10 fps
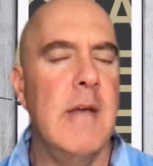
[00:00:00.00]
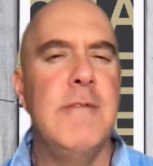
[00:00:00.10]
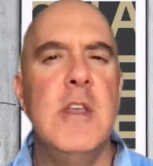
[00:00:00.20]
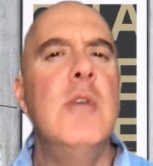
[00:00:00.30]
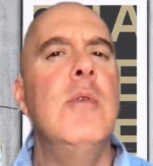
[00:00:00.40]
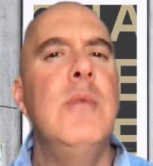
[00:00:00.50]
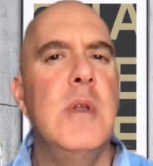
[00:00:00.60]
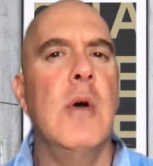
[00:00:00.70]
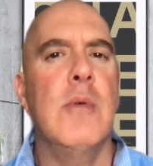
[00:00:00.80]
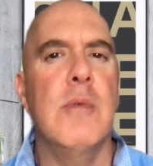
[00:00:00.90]
if you
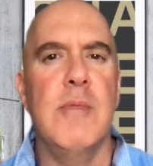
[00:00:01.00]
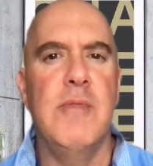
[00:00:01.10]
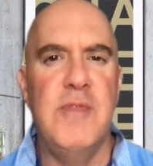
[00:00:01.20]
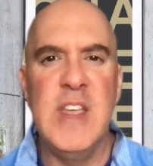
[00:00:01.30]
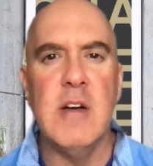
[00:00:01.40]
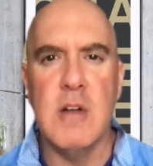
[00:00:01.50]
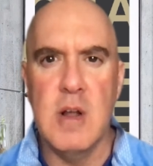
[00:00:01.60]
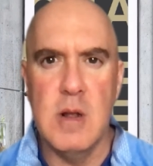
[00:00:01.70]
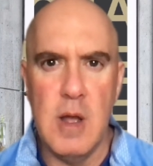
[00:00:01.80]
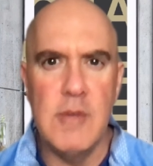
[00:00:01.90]
don't feel
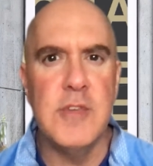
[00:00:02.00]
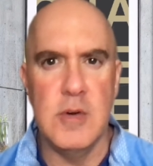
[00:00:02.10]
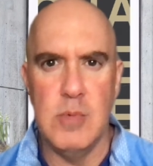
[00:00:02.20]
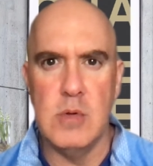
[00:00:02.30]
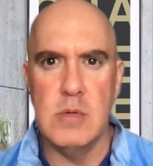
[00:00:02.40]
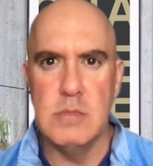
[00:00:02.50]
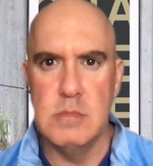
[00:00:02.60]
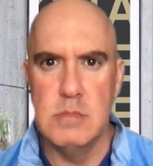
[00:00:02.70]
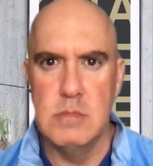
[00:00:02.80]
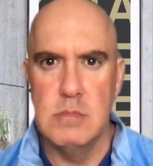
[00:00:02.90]
comfortable
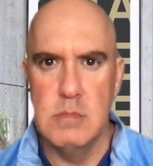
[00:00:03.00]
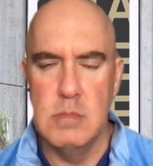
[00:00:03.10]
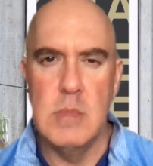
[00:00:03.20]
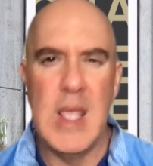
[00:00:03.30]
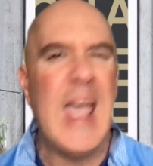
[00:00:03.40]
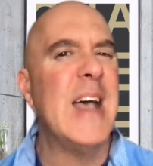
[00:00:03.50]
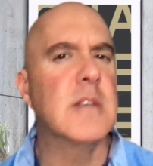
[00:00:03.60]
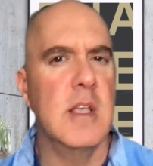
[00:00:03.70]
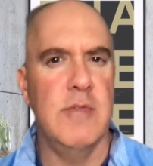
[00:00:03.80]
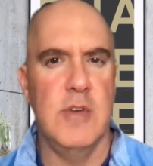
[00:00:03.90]

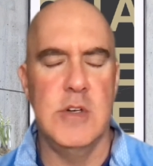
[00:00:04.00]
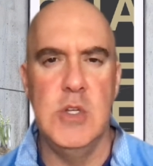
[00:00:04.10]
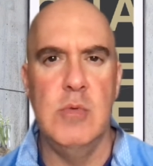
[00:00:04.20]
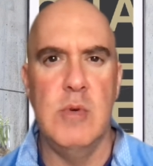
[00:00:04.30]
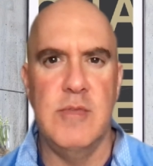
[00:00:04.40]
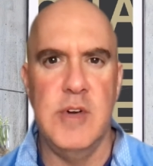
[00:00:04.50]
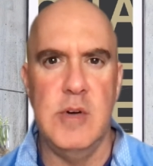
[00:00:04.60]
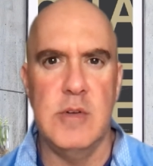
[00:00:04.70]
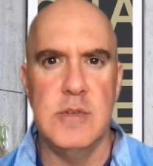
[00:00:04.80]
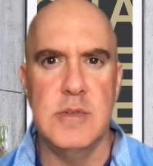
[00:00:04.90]
asking for two
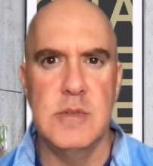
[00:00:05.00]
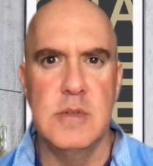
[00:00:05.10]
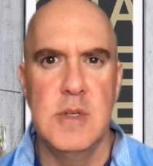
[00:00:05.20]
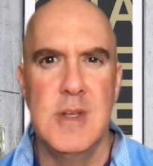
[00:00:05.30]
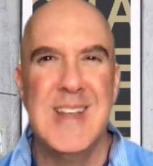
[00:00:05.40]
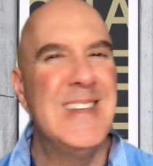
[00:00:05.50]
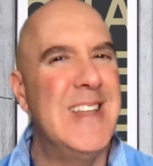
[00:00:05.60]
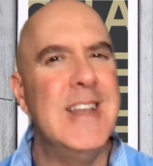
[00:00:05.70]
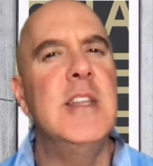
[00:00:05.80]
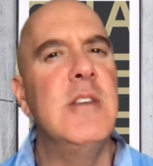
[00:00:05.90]
referrals,
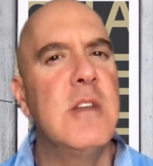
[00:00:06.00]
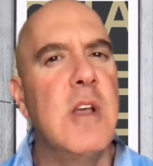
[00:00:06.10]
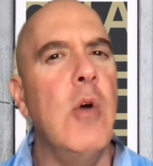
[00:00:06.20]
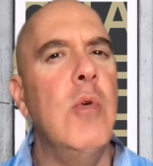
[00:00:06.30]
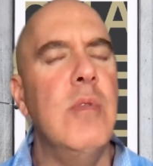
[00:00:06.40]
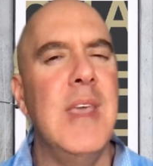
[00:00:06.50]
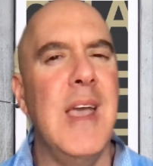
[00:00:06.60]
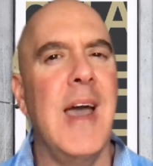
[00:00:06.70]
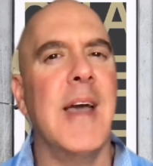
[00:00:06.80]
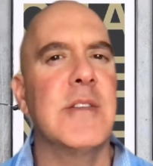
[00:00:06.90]
did you go
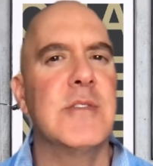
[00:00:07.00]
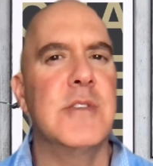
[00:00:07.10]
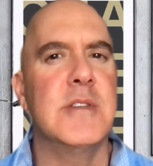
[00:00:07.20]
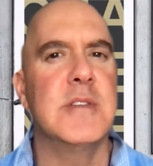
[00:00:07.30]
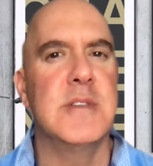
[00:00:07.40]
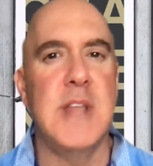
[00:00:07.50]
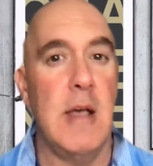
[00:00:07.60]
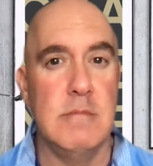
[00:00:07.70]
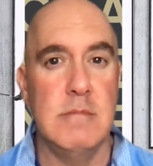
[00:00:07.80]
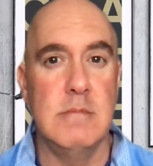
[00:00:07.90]
the extra
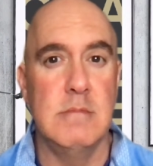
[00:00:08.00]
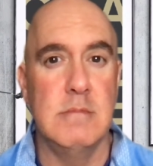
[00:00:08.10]
step?